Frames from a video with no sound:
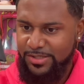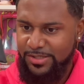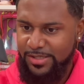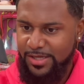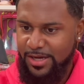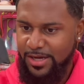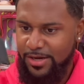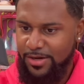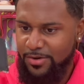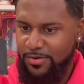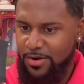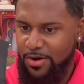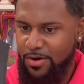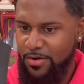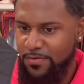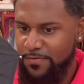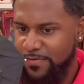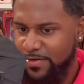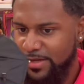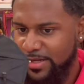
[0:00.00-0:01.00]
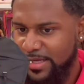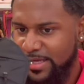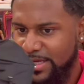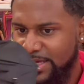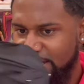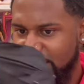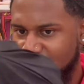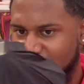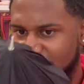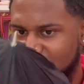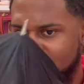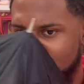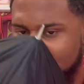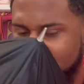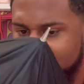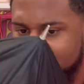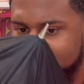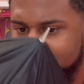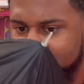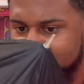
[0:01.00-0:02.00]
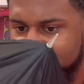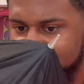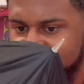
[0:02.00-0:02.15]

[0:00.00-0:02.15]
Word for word: So hopefully um,